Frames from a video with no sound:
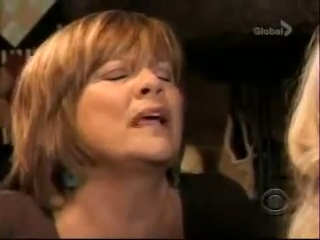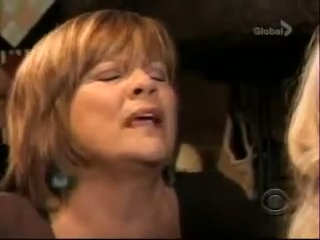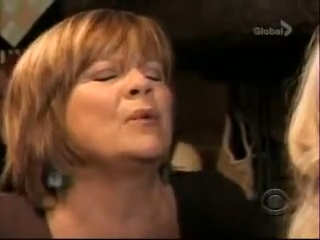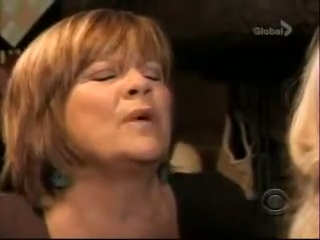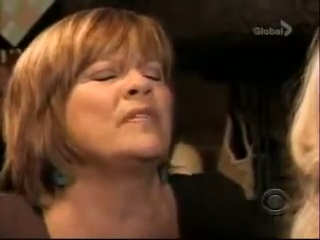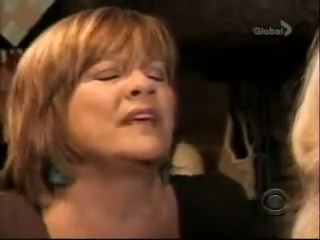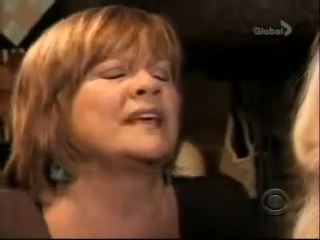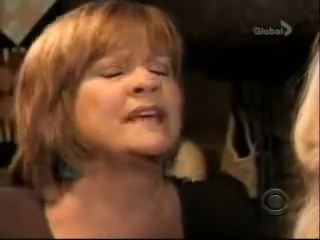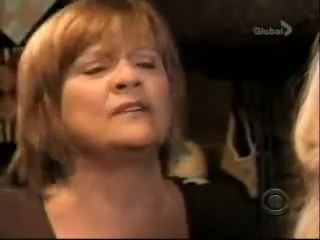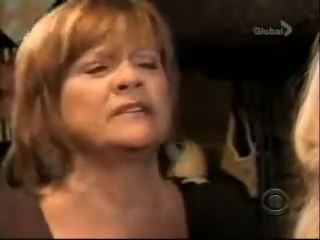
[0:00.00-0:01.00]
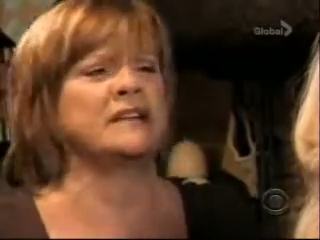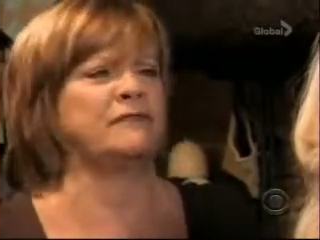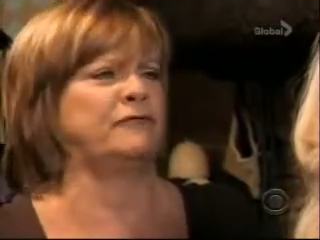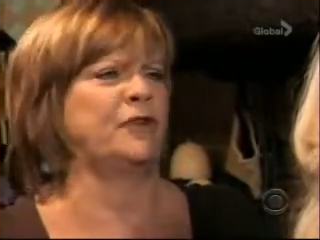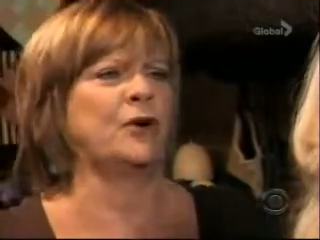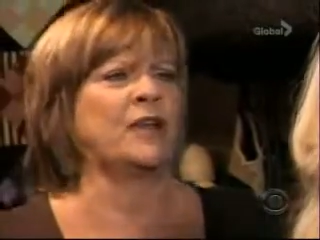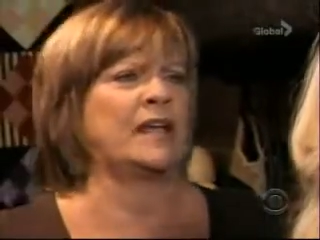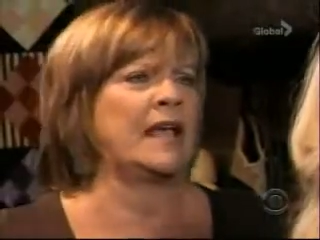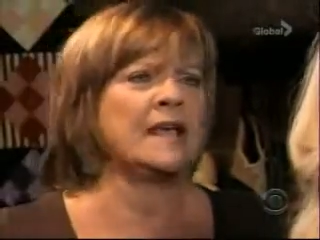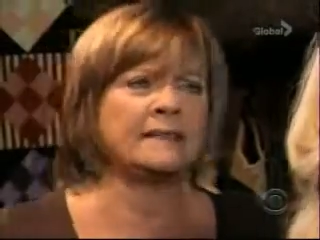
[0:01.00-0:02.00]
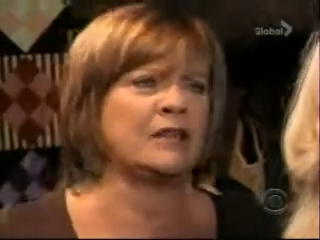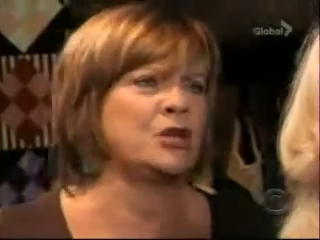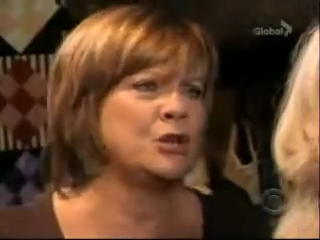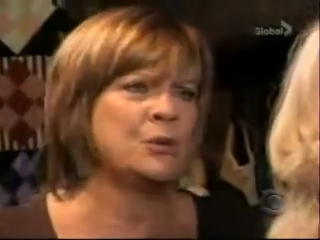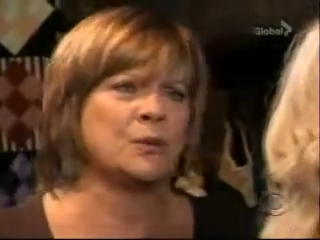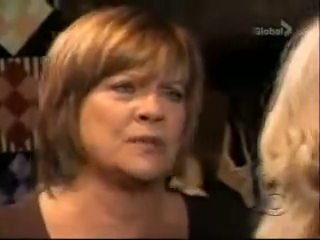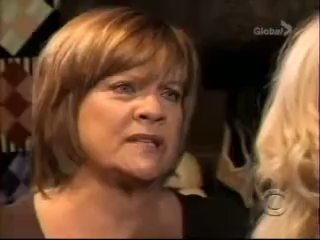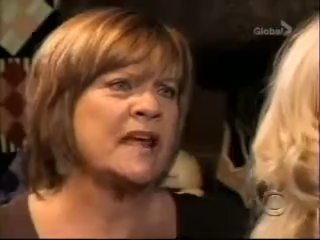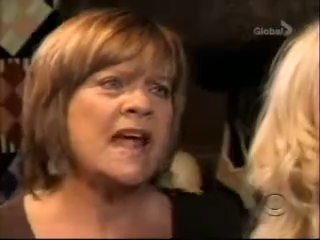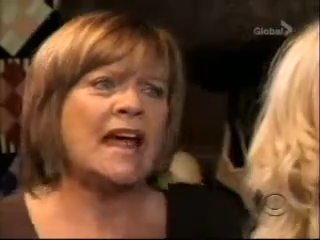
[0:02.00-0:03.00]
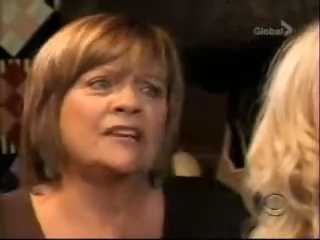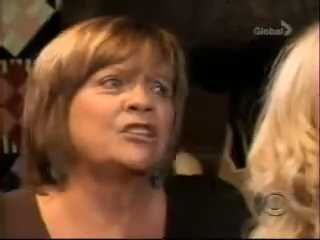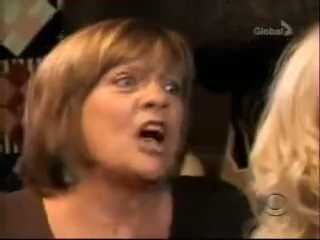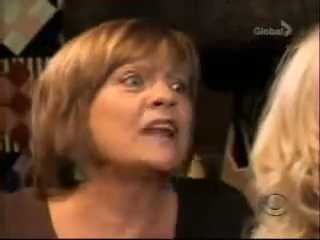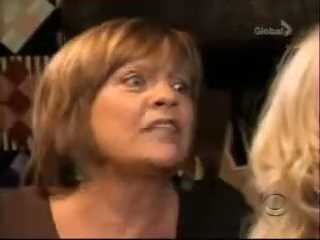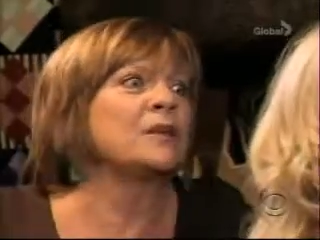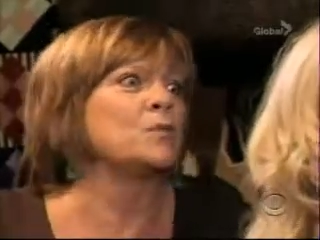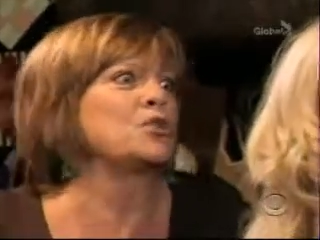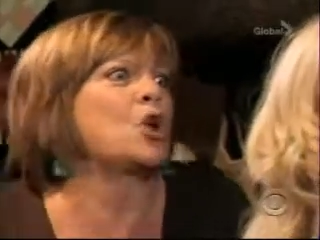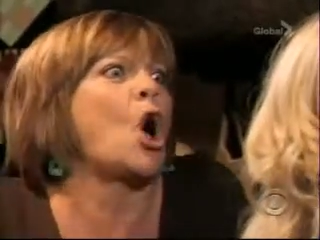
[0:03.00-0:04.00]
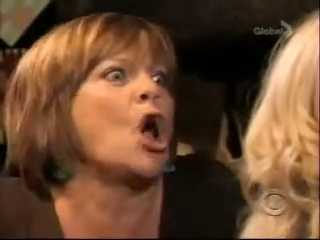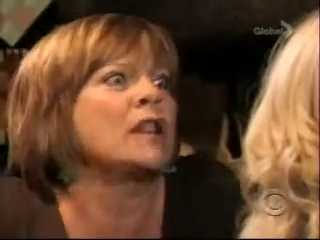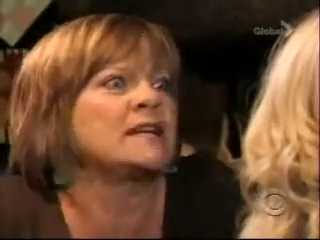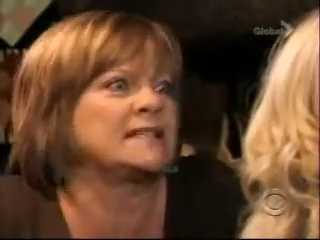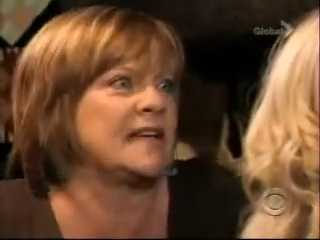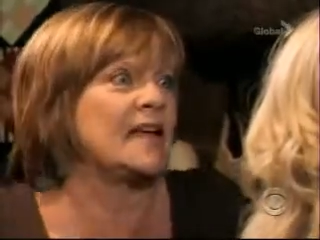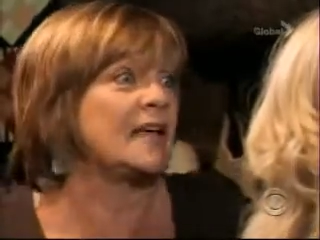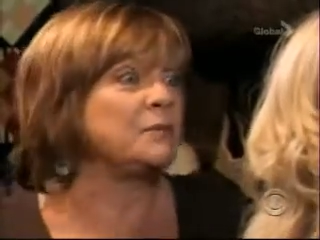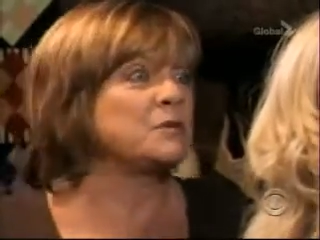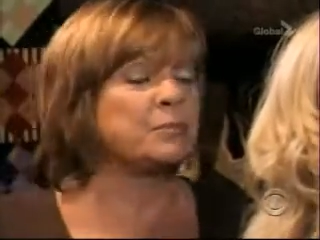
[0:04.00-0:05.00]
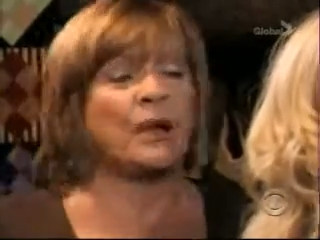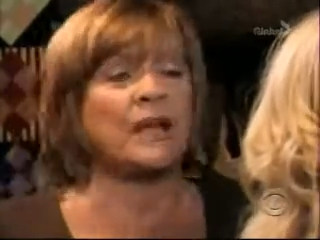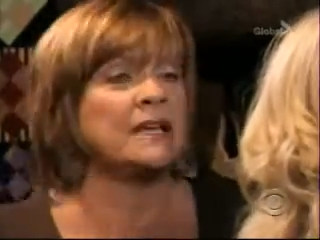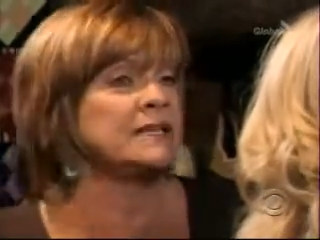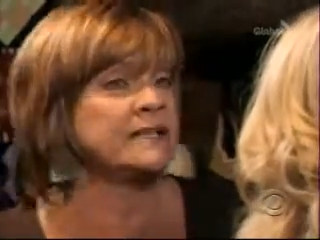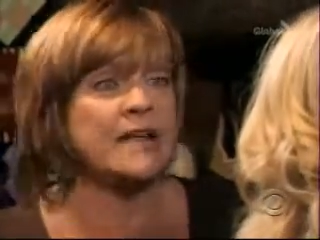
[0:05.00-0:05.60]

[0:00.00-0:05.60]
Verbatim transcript: ringing when the guilty verdict hit the news, and Jonathan was calling saying he was bringing